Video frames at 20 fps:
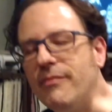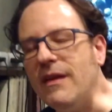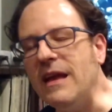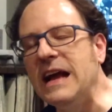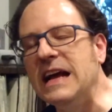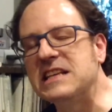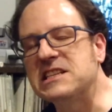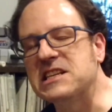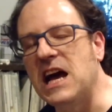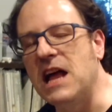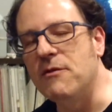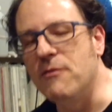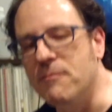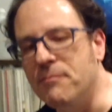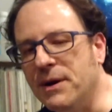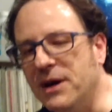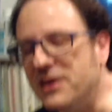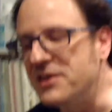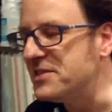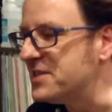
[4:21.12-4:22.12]
Yeah, it's kind of
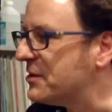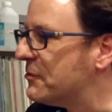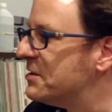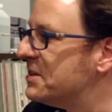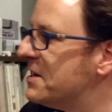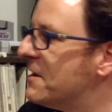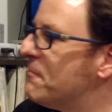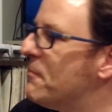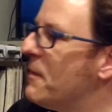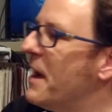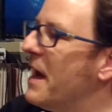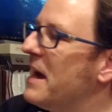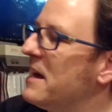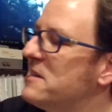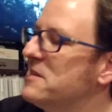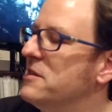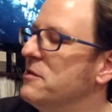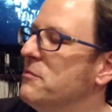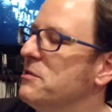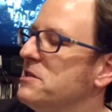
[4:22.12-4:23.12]
embarrassing. We did it by
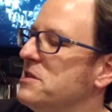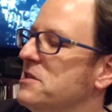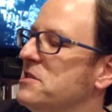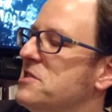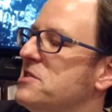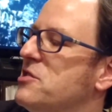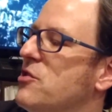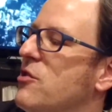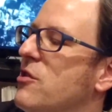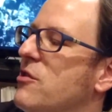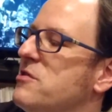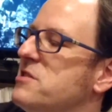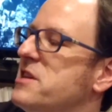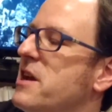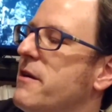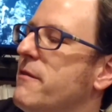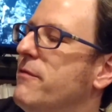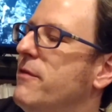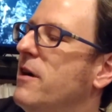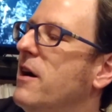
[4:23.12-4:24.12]
accident. Went to the store. I was
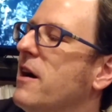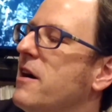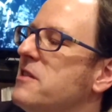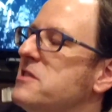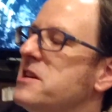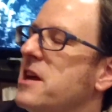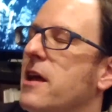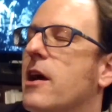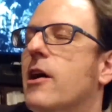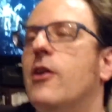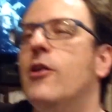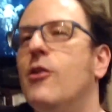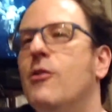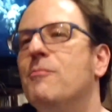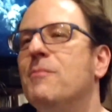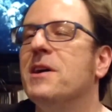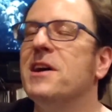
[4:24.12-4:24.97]
like, fuck. It was like, oh my